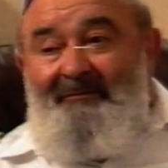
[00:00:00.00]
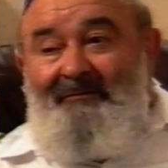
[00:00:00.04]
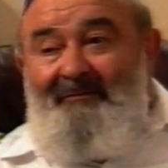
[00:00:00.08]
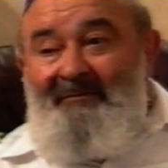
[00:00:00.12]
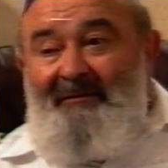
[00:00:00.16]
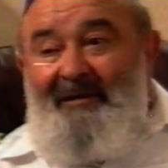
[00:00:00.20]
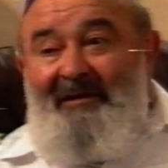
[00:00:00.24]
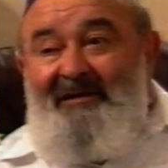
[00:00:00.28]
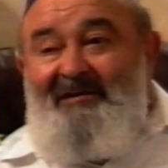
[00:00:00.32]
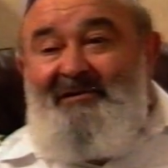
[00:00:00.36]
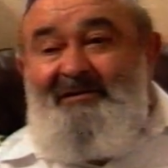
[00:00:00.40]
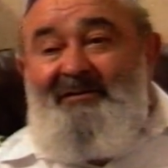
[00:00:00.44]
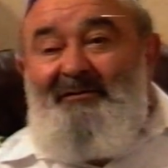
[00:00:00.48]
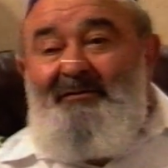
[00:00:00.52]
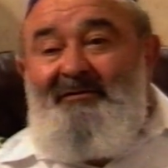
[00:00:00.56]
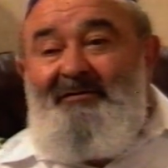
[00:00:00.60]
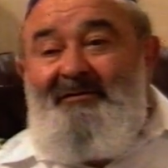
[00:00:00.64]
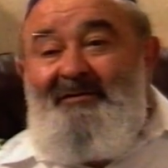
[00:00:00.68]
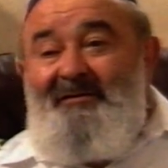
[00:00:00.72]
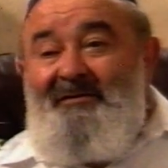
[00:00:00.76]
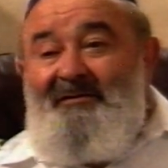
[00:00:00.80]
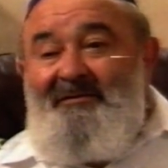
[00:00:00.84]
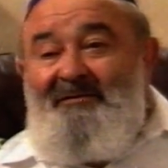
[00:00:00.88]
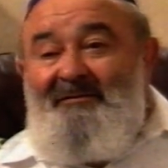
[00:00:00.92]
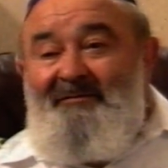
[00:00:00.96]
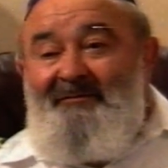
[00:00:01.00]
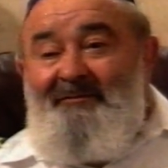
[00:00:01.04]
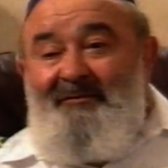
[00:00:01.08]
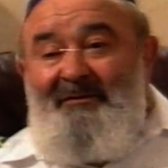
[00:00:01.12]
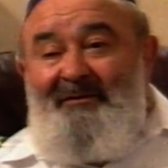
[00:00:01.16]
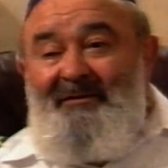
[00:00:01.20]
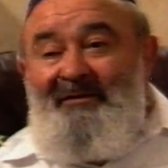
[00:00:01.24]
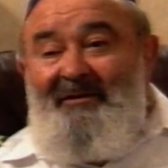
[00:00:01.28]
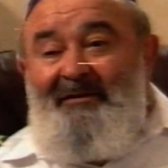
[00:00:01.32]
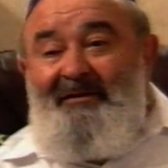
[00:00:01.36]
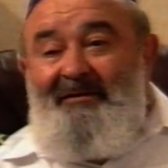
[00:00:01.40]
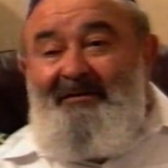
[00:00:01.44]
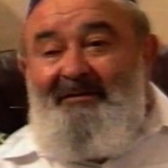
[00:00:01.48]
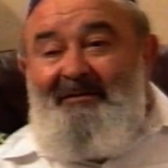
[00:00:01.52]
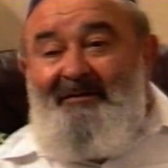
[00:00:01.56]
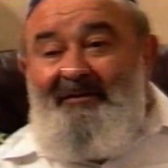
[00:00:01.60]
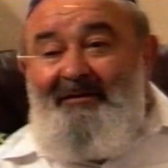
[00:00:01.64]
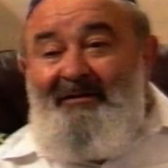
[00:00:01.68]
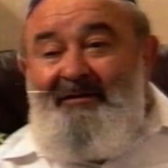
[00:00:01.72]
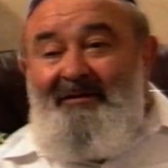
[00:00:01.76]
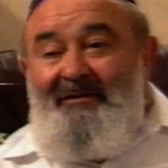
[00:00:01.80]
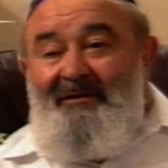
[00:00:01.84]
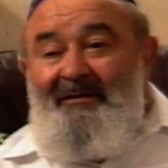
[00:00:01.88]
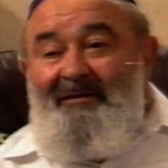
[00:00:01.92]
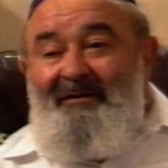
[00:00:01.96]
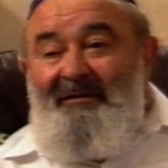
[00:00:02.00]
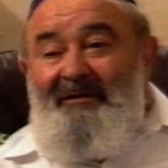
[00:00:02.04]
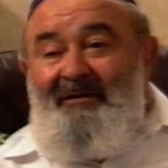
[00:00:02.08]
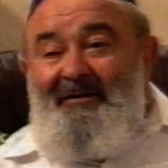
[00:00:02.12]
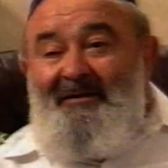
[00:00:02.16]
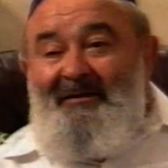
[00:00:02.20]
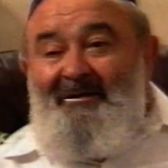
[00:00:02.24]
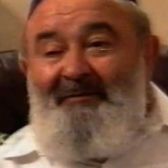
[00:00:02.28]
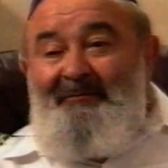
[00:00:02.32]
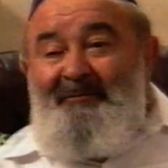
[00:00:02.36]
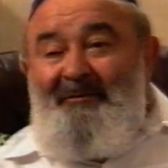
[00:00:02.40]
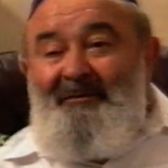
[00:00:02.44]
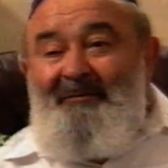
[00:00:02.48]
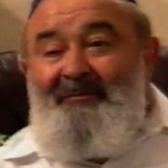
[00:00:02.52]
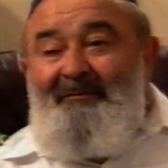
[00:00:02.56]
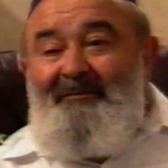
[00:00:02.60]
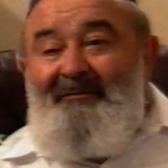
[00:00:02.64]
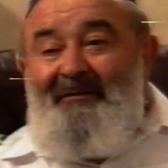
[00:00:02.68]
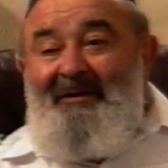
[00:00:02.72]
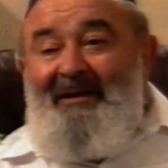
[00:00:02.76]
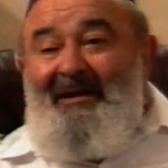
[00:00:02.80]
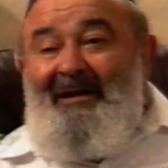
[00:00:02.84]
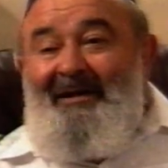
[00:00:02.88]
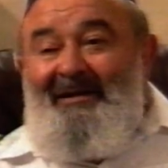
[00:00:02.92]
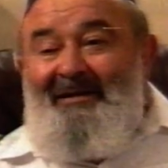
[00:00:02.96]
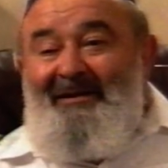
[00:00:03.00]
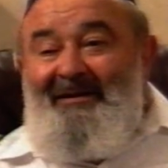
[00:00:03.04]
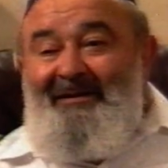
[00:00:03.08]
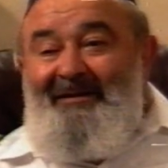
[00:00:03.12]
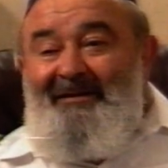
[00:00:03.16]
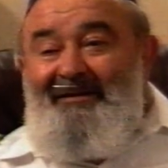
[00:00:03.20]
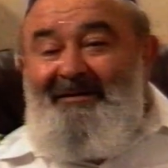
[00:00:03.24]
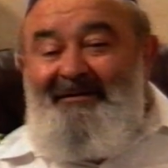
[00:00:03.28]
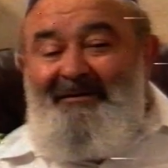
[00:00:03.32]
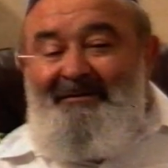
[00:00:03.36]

Excuses would not be lacking.